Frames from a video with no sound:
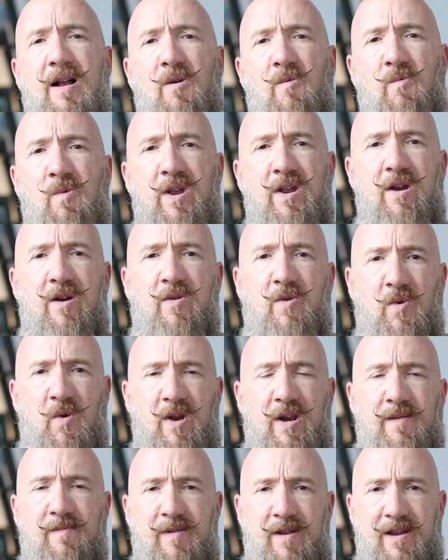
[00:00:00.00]
we are
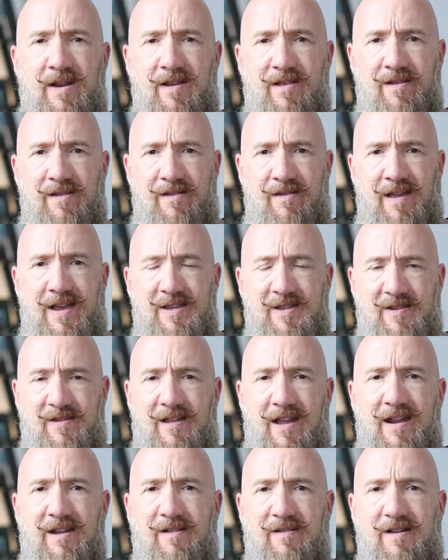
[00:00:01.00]
going to be less
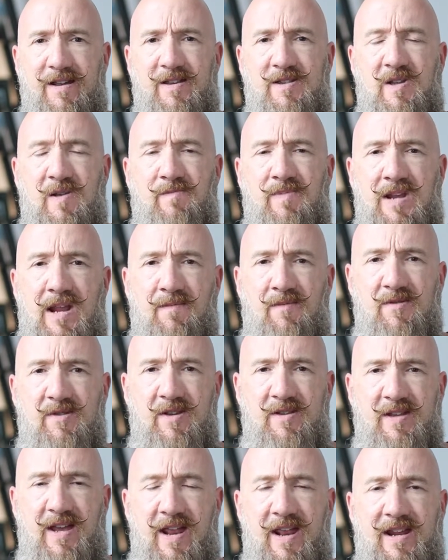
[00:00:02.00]
likely to be able
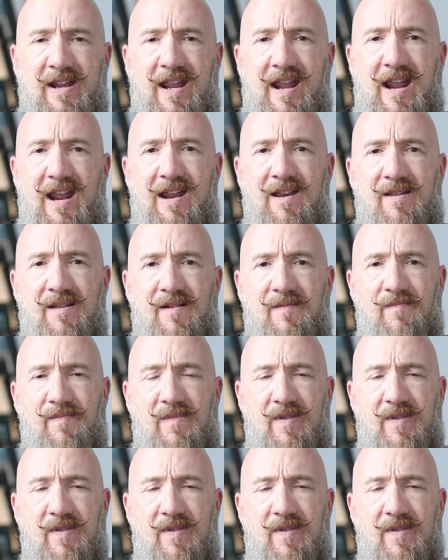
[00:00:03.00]
to dedicate